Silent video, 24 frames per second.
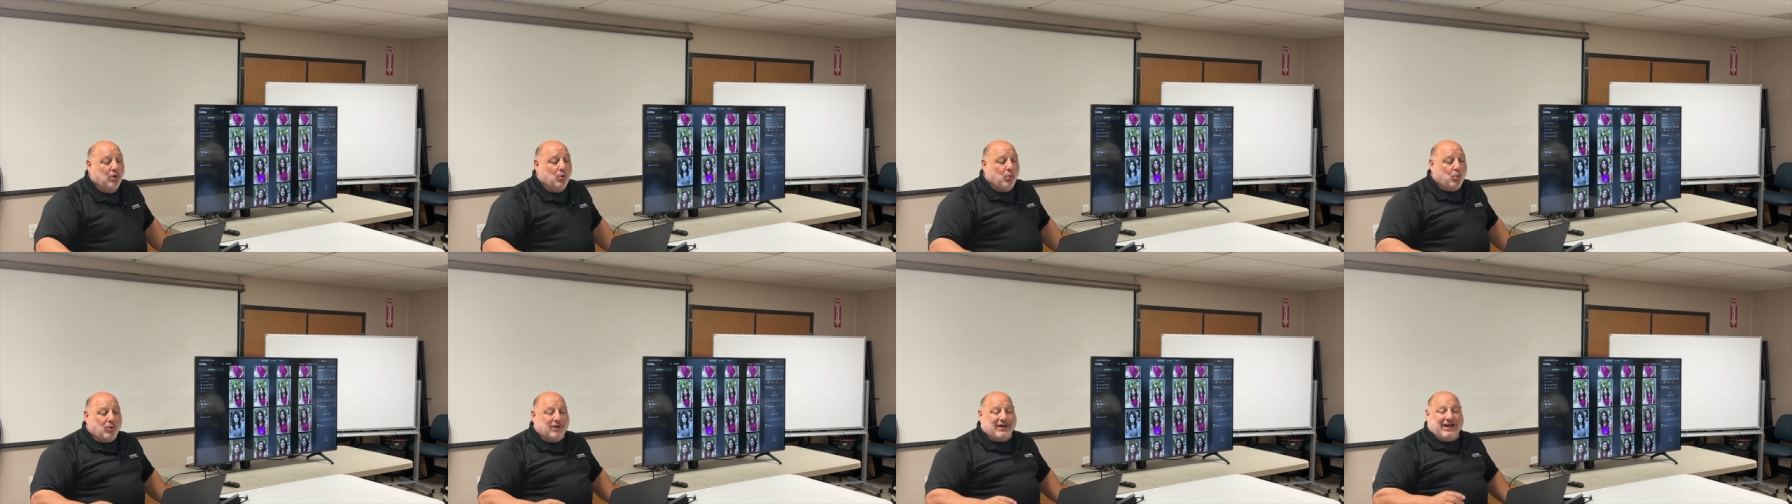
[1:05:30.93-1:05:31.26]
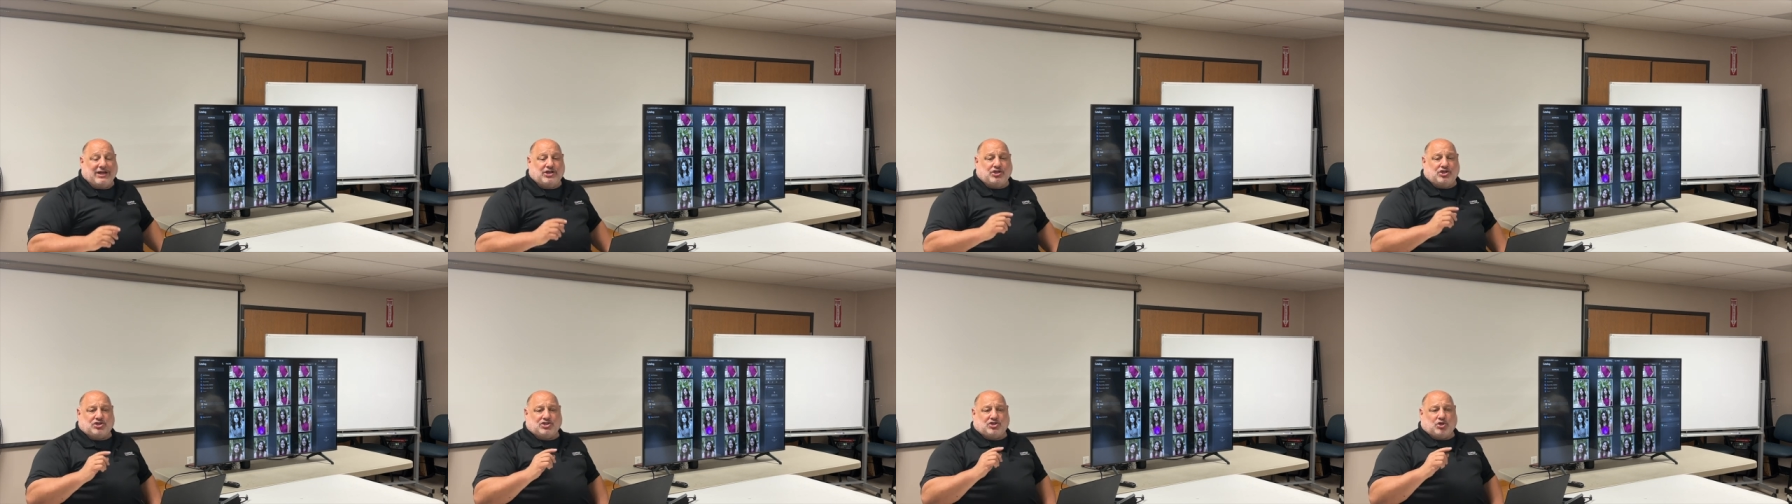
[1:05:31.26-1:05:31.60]
What I
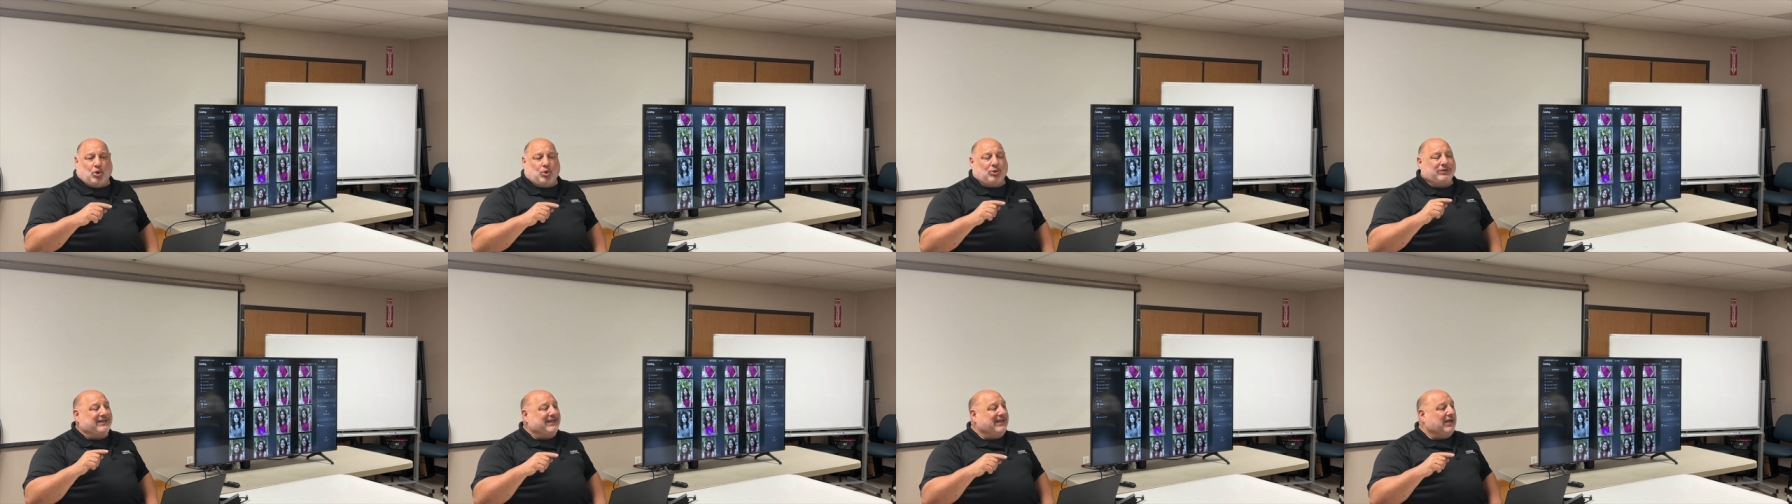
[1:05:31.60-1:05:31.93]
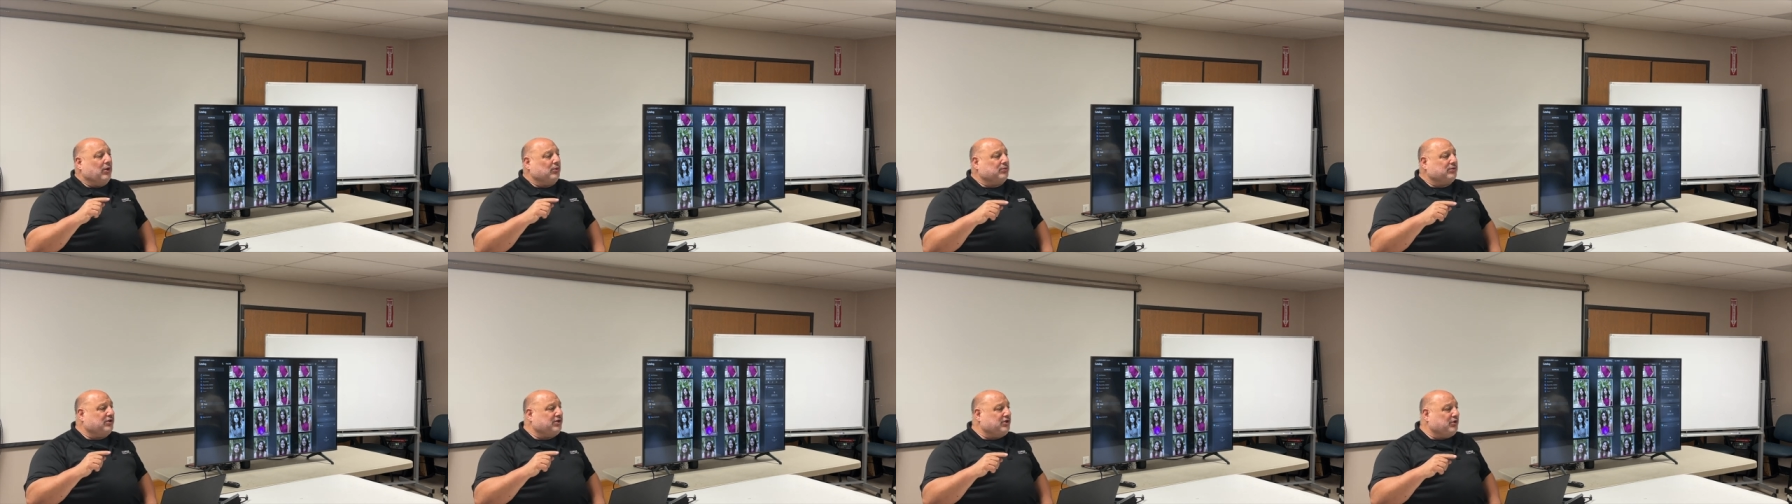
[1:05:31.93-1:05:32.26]
just told
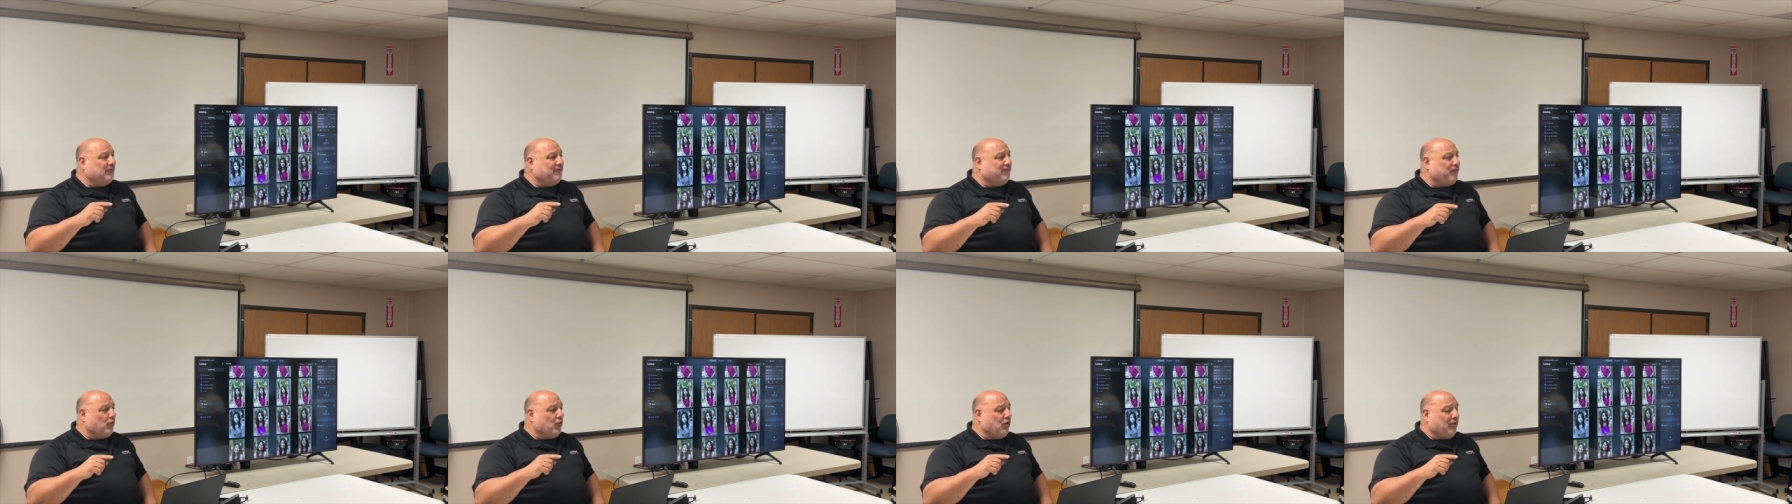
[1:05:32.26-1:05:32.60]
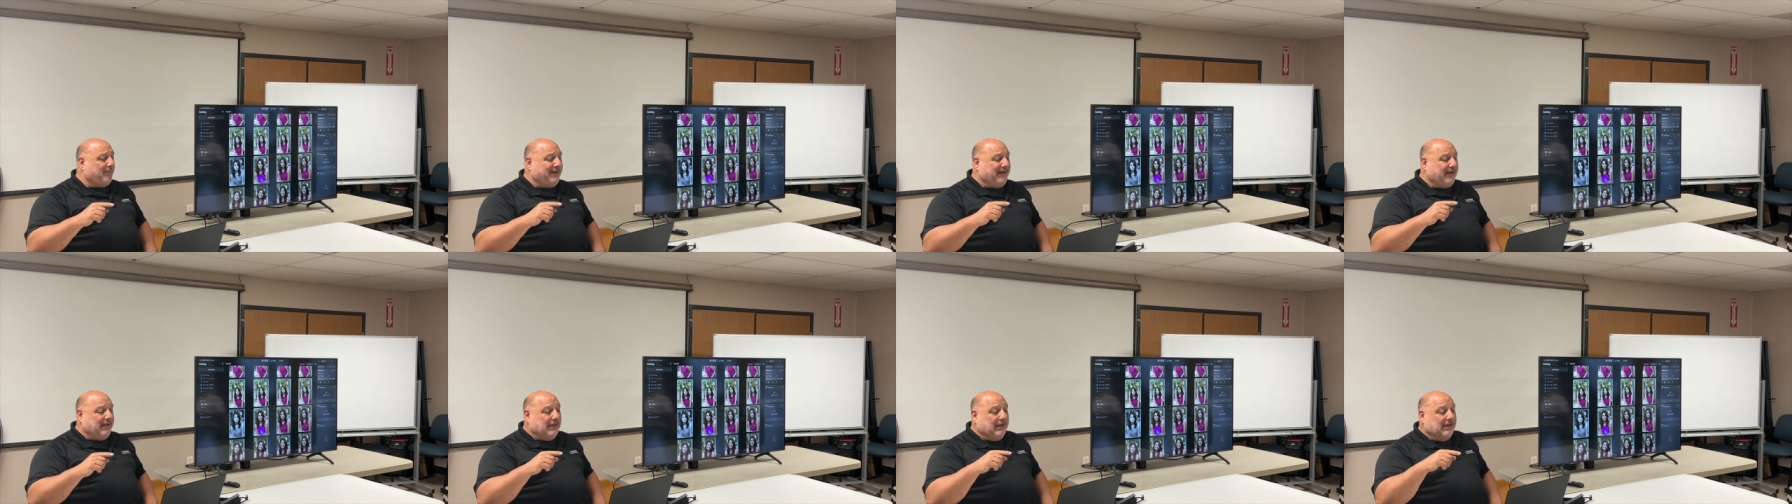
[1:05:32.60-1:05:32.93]
Neo to do for
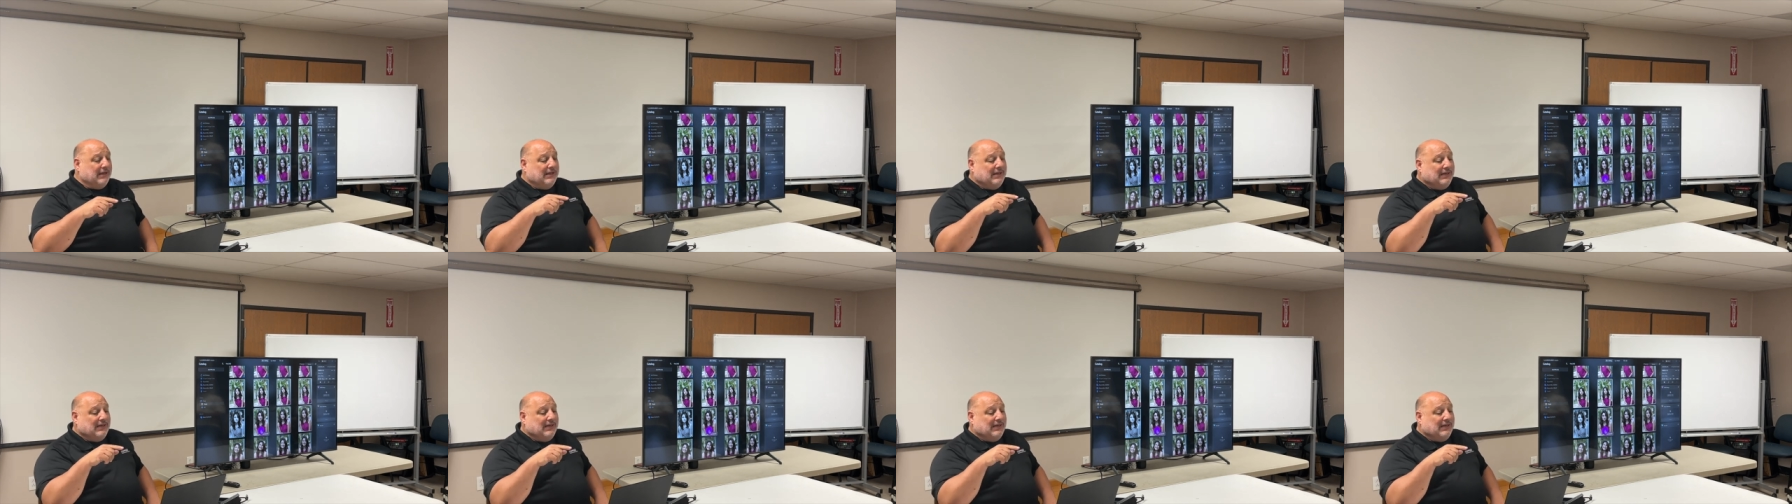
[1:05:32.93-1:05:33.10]
me